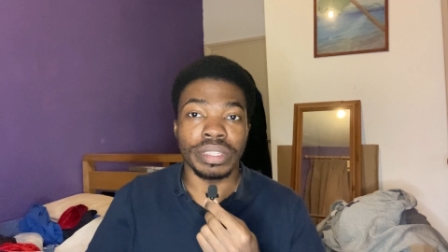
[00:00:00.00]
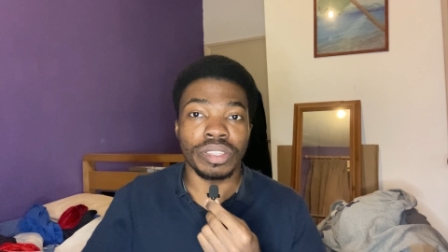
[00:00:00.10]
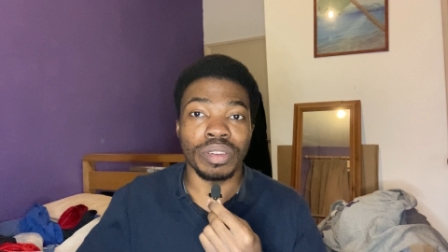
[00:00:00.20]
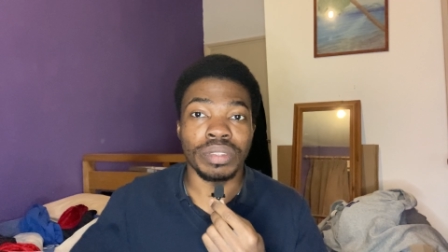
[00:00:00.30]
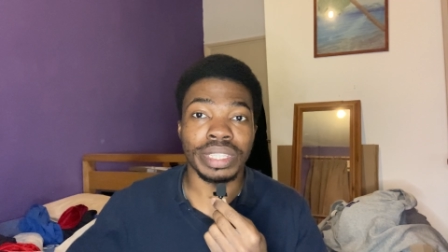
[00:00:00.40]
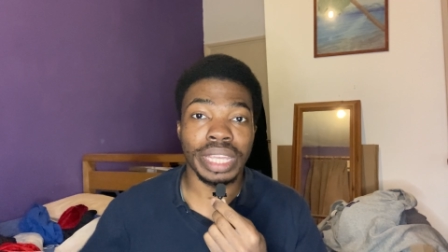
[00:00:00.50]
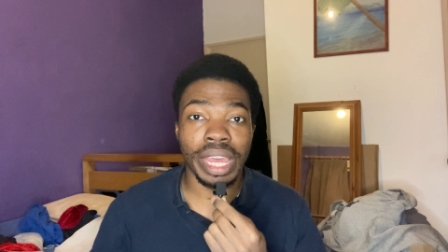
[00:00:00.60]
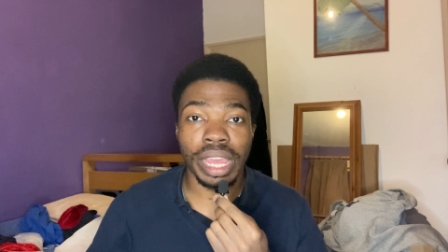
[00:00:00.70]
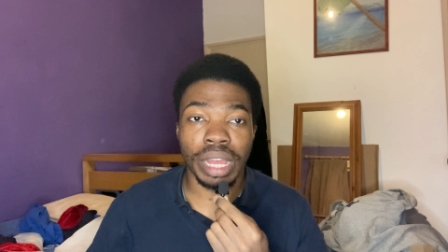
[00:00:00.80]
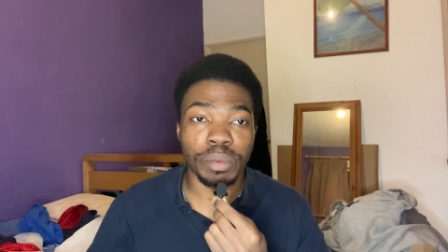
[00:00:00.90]
So
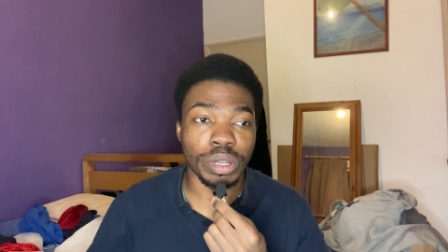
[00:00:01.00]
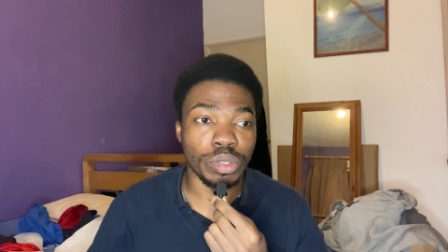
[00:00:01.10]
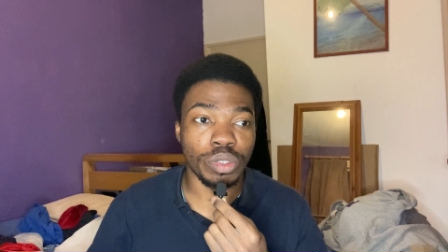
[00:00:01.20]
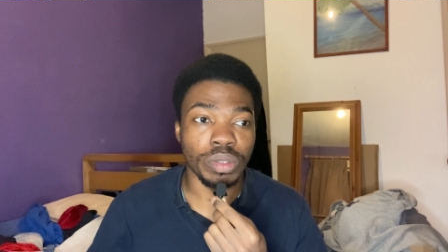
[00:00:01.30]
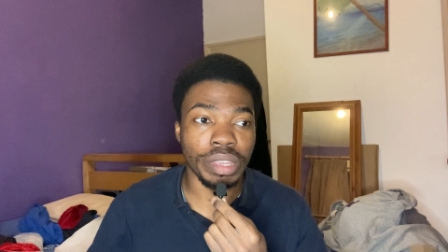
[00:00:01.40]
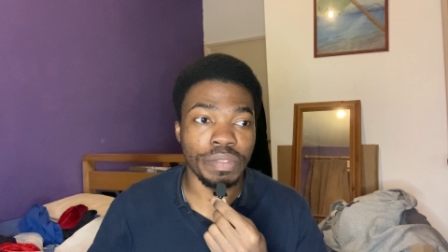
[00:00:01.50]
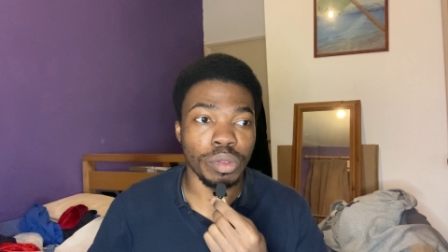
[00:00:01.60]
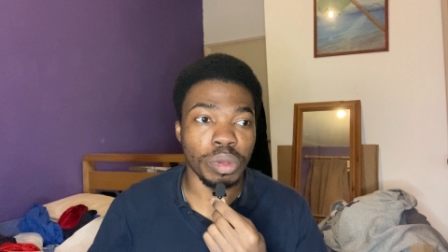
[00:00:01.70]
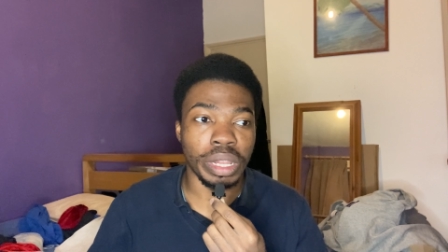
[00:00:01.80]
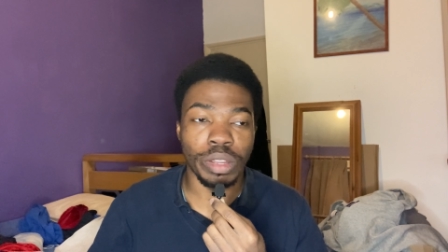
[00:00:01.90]
today I'm going to give
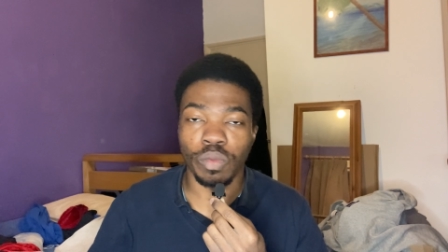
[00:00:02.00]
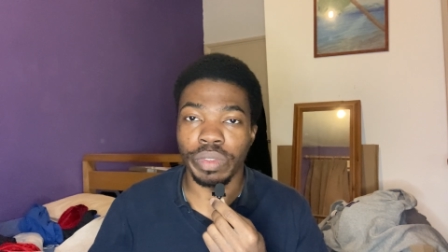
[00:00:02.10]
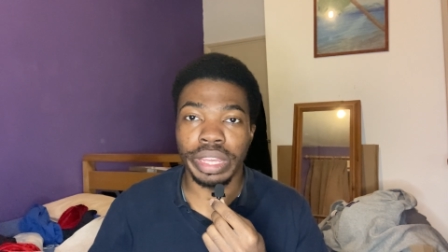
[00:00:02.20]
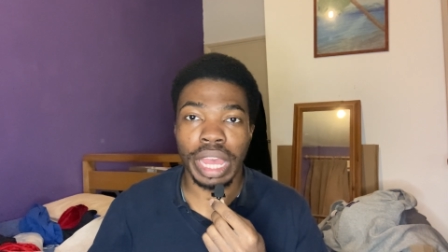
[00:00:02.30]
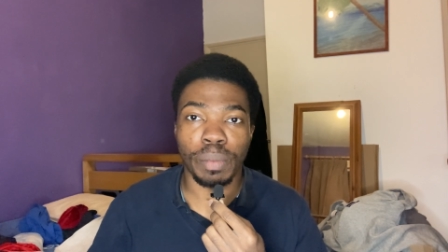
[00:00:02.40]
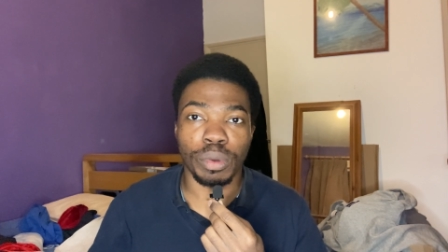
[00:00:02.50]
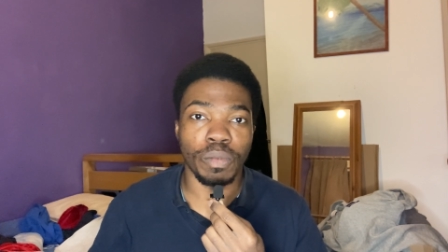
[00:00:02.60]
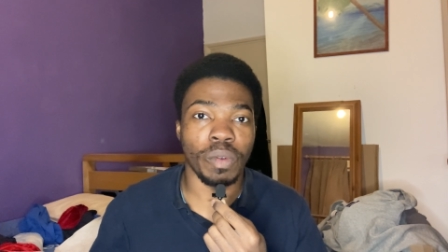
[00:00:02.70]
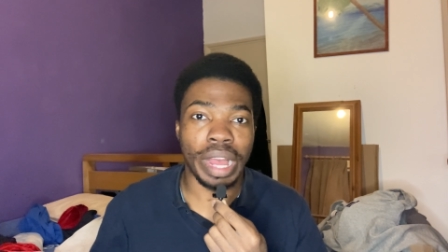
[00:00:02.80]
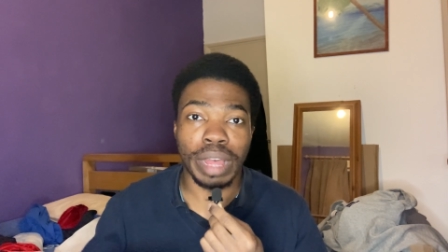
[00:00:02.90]
you a little recap
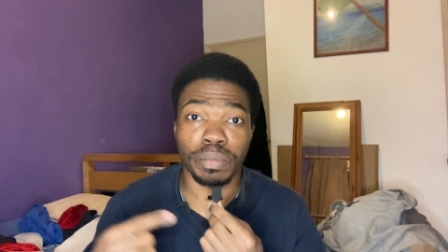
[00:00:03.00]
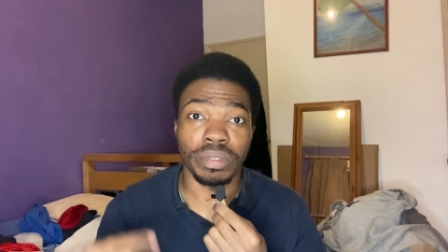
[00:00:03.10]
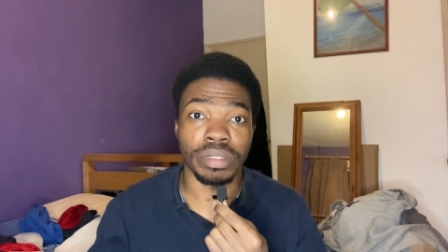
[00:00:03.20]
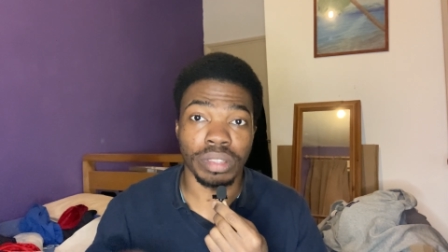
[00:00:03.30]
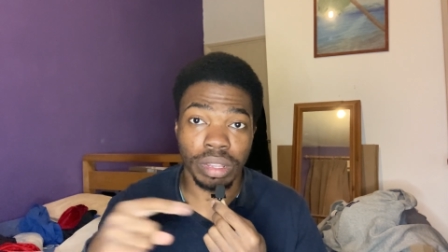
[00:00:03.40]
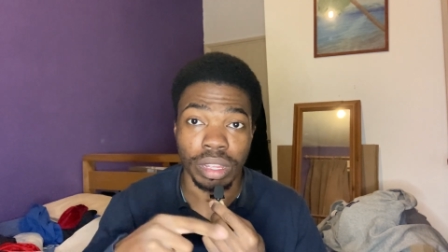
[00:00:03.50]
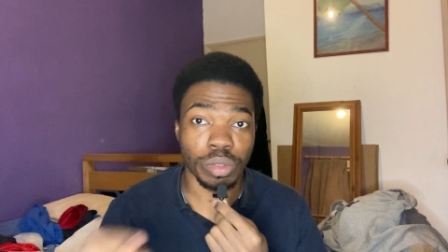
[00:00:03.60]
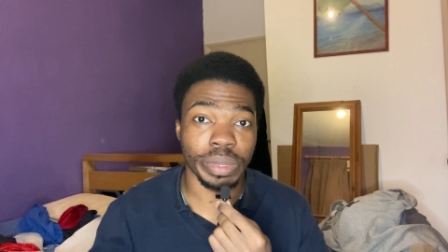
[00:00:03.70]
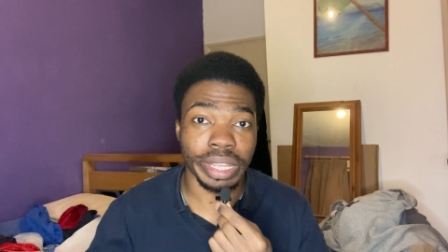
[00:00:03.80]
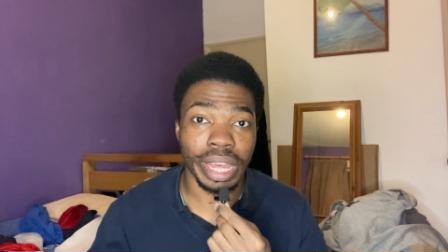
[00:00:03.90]
of what happened
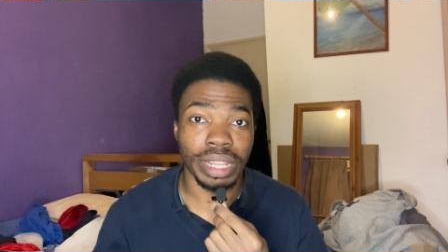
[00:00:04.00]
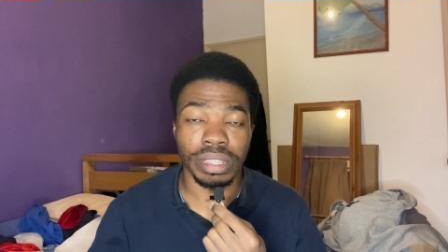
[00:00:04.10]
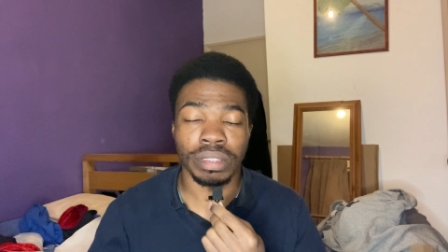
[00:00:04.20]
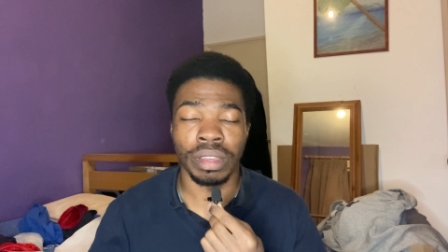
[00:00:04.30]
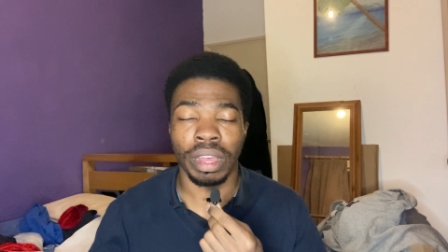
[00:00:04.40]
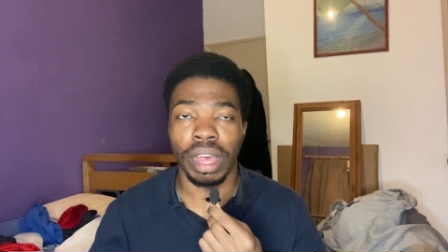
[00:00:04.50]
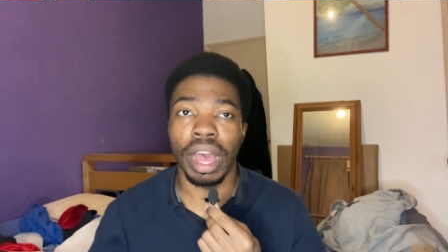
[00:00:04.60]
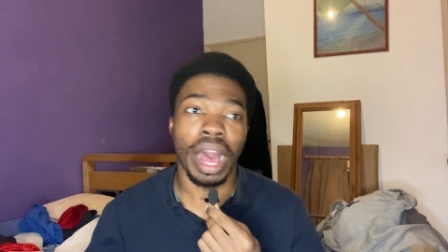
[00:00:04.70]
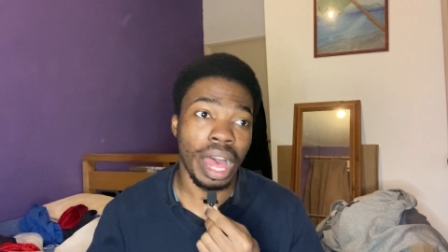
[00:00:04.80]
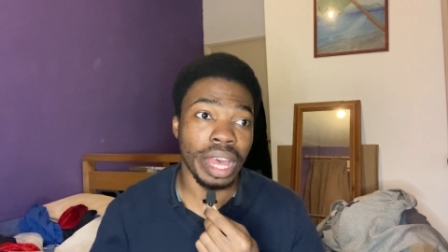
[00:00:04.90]
last weekend.
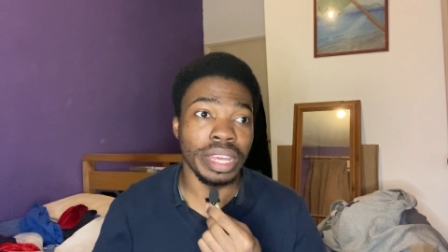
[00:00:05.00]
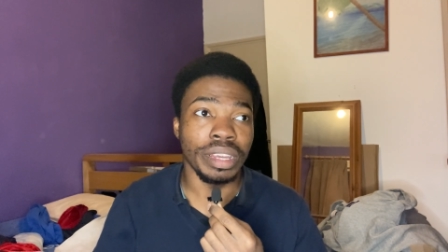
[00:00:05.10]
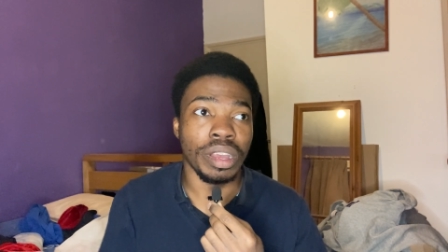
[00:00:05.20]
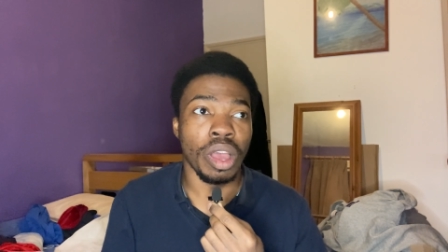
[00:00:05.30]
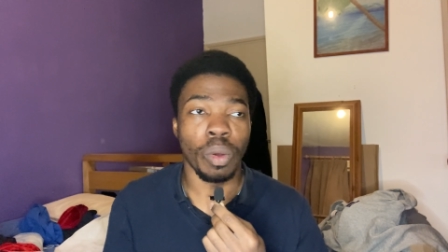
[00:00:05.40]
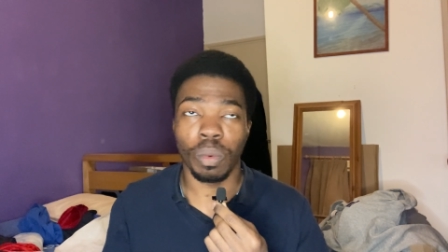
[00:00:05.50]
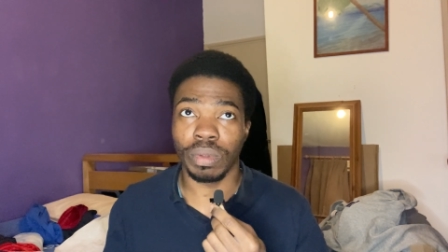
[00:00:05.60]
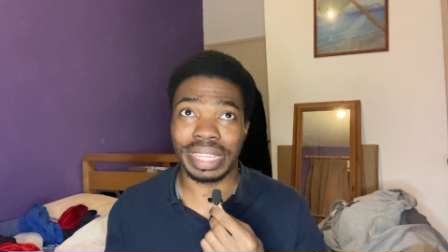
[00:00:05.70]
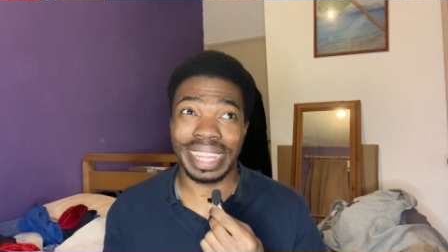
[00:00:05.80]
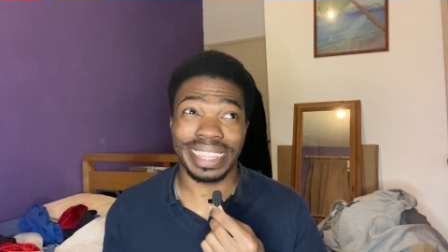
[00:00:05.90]
I
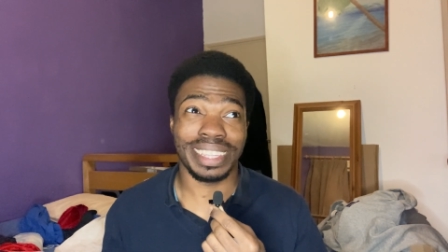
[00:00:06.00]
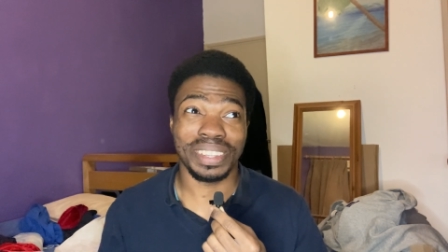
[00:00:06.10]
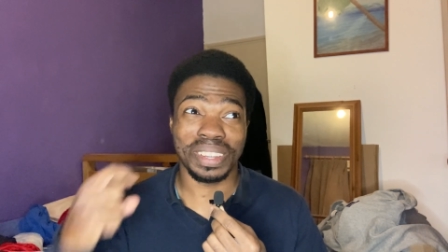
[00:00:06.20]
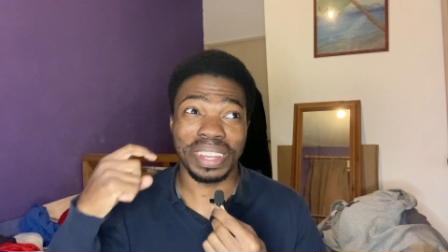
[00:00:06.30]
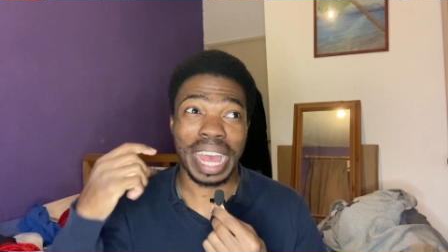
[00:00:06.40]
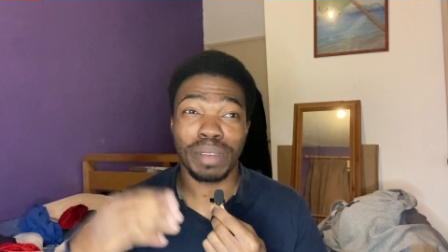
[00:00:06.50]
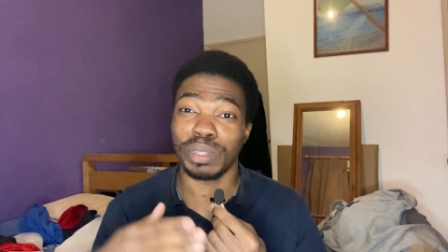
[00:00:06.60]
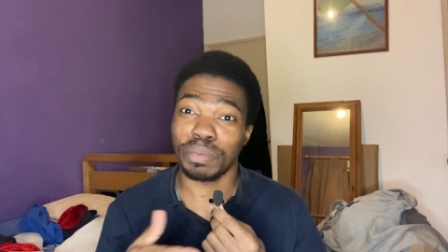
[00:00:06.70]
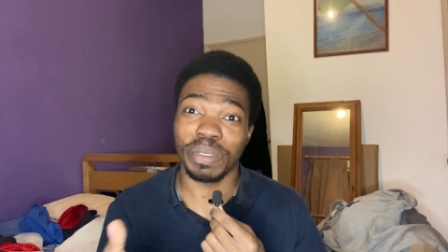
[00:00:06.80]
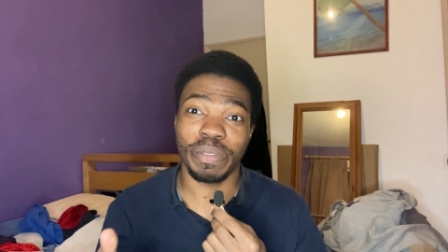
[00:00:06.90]
was at the
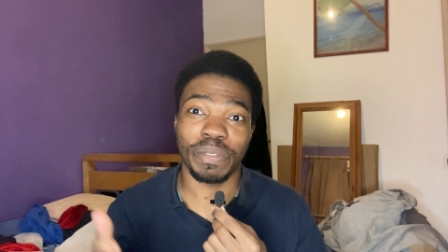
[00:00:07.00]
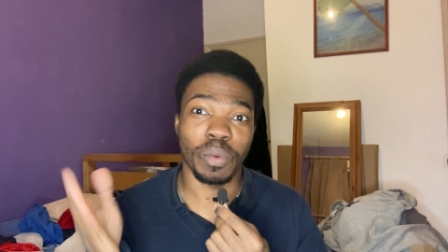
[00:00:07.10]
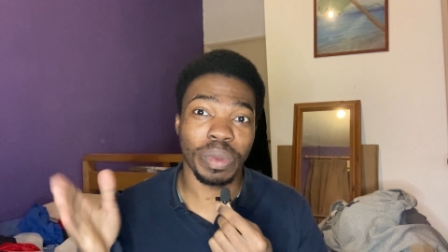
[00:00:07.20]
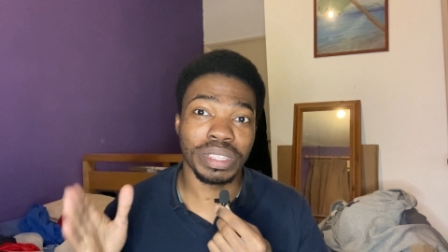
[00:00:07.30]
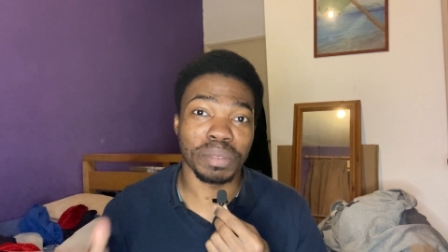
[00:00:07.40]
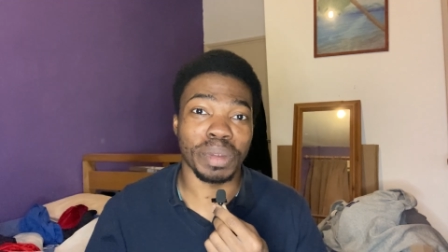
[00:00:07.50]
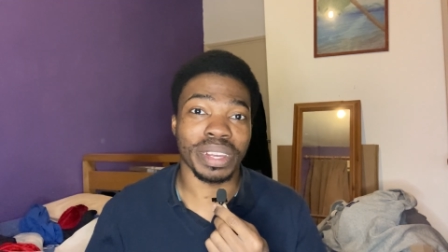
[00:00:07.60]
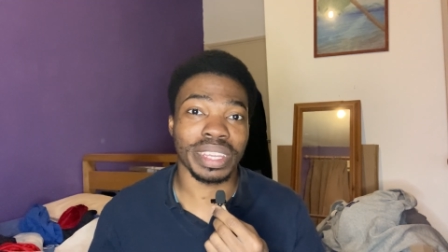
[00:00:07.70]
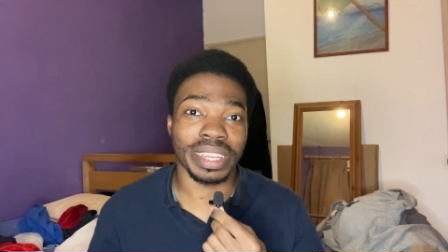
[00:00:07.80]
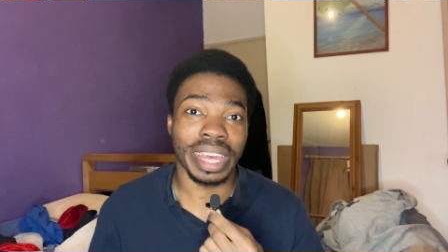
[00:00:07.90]
Hammersmith Winter
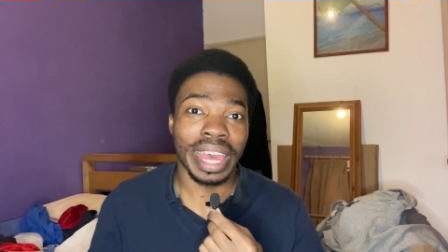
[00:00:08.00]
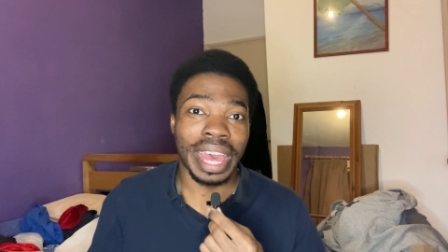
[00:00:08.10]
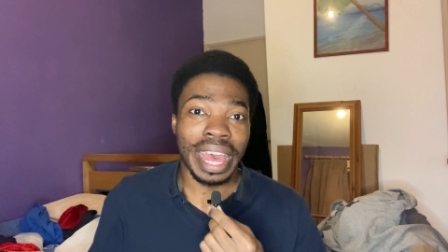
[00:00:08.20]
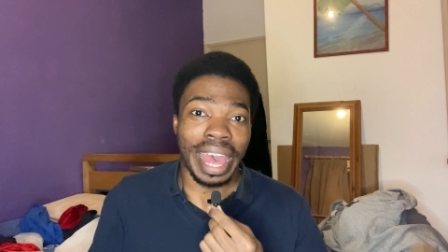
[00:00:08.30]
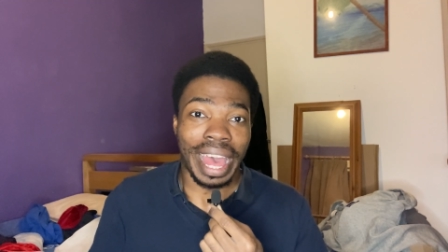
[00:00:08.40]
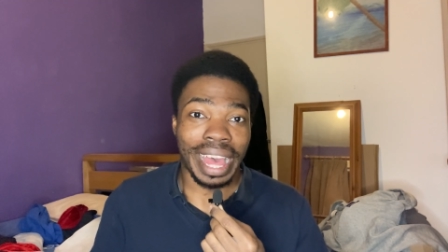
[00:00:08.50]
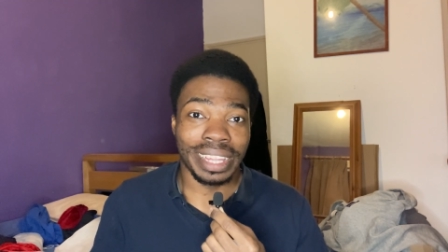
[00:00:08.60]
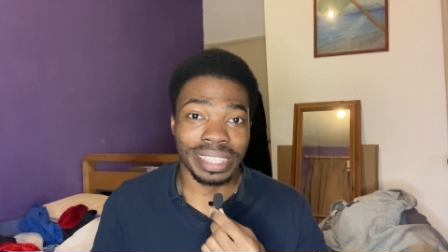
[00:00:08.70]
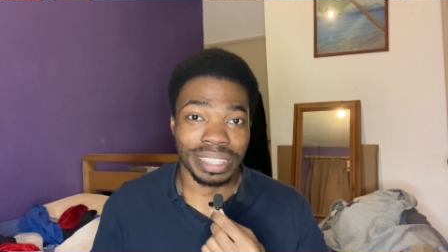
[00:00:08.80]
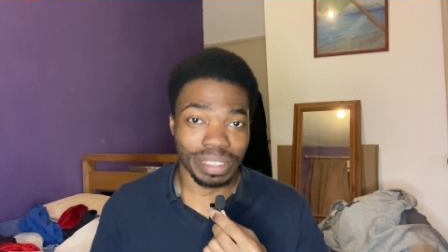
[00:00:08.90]
Market
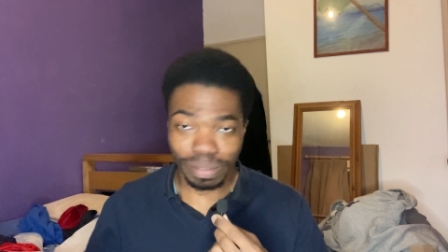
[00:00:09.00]
and